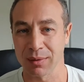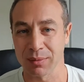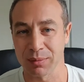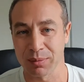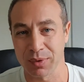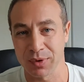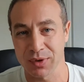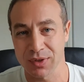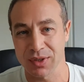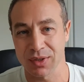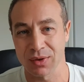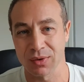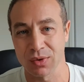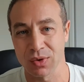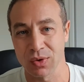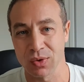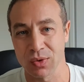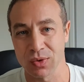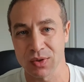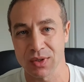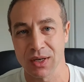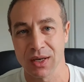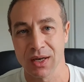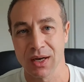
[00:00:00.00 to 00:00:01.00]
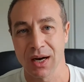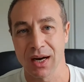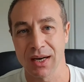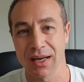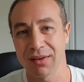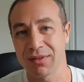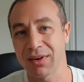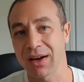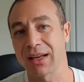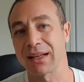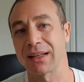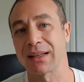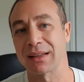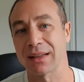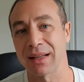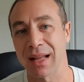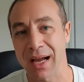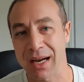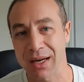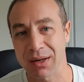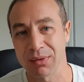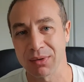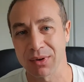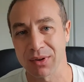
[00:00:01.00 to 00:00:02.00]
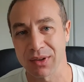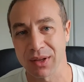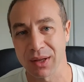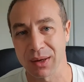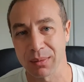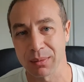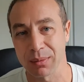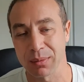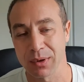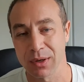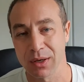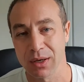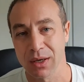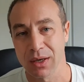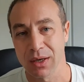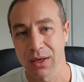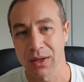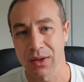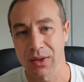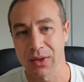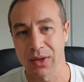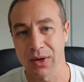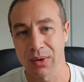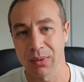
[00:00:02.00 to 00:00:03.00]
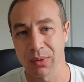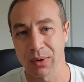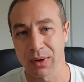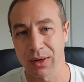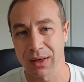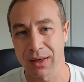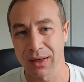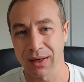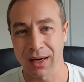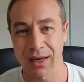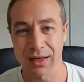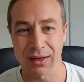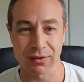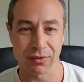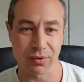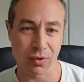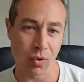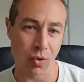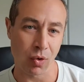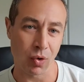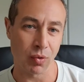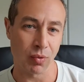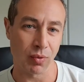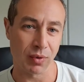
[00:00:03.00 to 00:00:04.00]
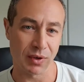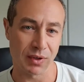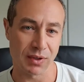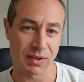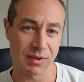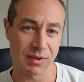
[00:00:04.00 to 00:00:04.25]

personal use, I never had luck with them. They were kind of awkward,